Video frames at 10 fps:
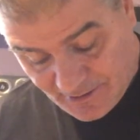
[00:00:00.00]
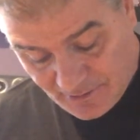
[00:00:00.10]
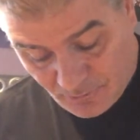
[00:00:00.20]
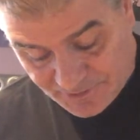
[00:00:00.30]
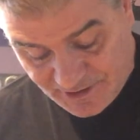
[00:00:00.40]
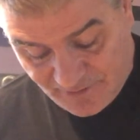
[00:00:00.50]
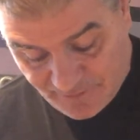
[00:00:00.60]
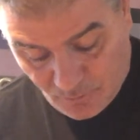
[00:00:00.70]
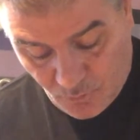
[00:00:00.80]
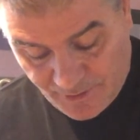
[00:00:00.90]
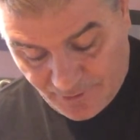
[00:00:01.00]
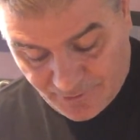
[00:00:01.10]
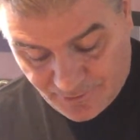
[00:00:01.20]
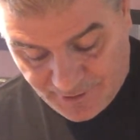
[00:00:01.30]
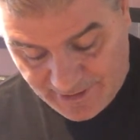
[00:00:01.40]
what's even
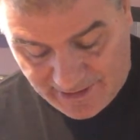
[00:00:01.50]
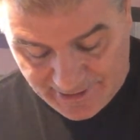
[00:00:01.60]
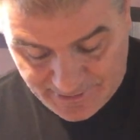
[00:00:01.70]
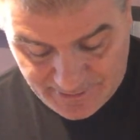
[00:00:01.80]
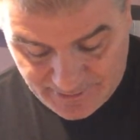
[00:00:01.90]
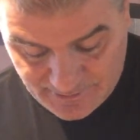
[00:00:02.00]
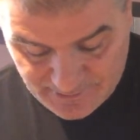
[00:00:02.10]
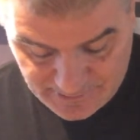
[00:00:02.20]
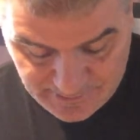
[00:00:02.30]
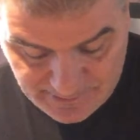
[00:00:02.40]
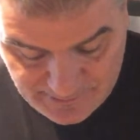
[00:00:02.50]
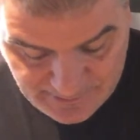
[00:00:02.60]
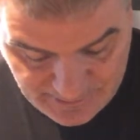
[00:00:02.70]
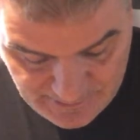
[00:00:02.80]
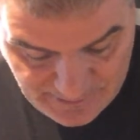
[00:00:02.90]
weirder yet
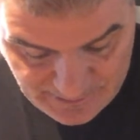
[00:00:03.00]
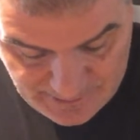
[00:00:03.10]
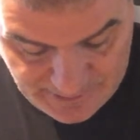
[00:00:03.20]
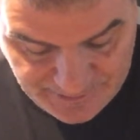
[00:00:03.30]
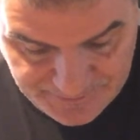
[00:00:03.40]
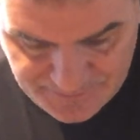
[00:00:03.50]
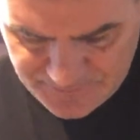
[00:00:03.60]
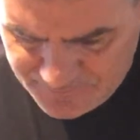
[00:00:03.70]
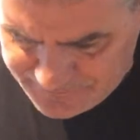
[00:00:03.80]
is